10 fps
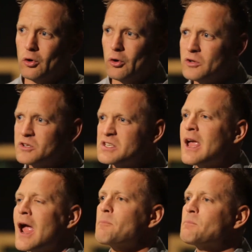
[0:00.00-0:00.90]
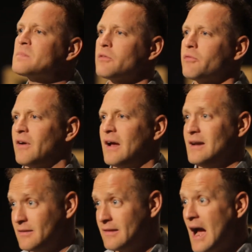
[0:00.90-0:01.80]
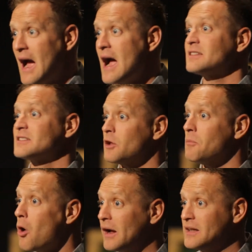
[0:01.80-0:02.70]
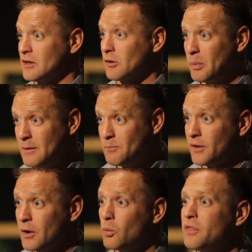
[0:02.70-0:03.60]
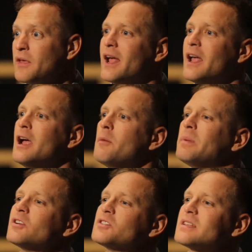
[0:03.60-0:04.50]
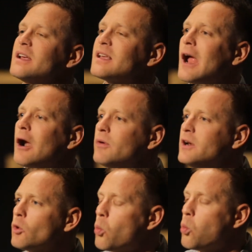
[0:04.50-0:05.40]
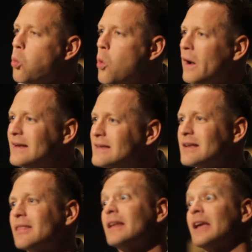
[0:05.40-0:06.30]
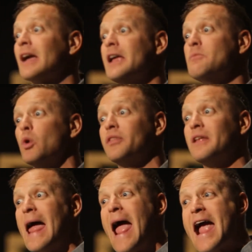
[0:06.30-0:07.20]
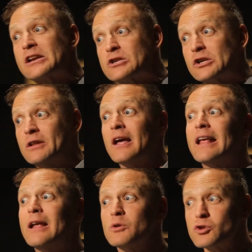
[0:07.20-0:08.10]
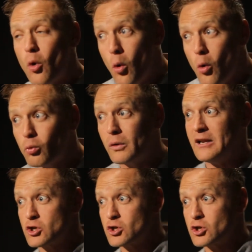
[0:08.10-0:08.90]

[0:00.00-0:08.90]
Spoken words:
words captivated the hearts and the minds of the people that were there because they carried a weight that came with an action that he was already